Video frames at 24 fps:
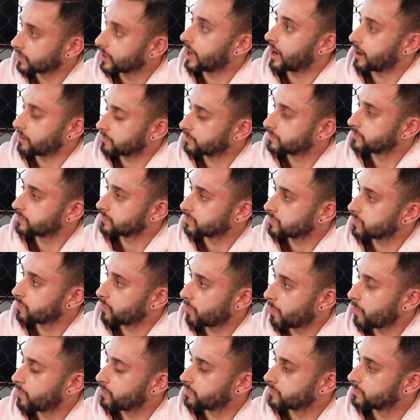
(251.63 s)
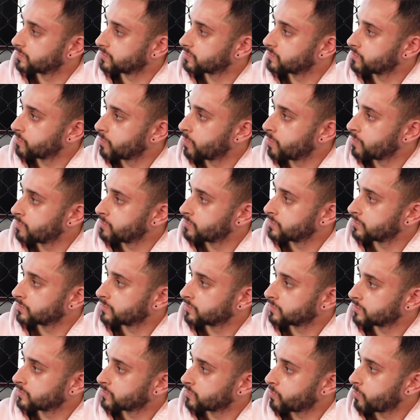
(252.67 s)

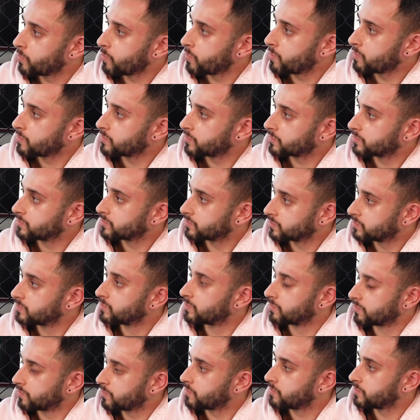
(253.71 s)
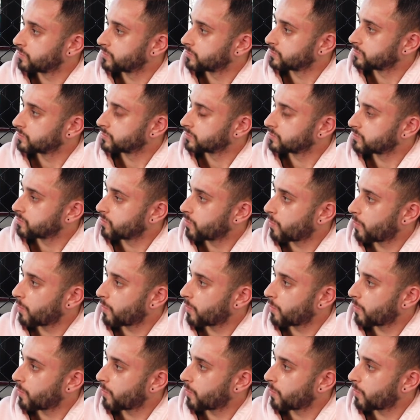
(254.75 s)
[no speech]